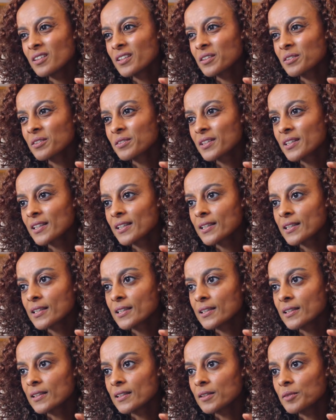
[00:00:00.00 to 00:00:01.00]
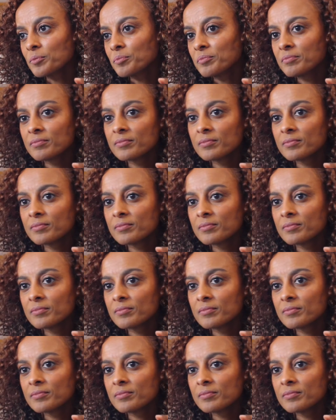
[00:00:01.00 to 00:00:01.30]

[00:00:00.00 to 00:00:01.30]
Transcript: I don't think I can.